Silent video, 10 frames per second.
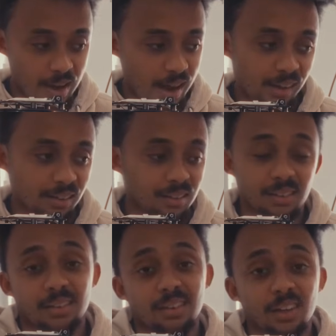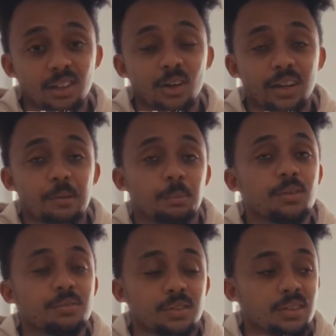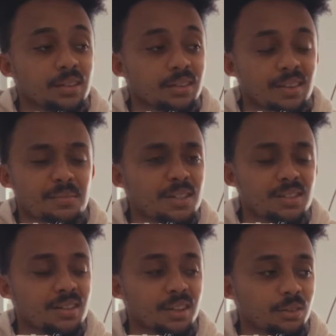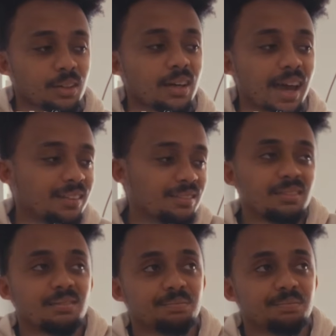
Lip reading: and a lot of the output for the images I create ain't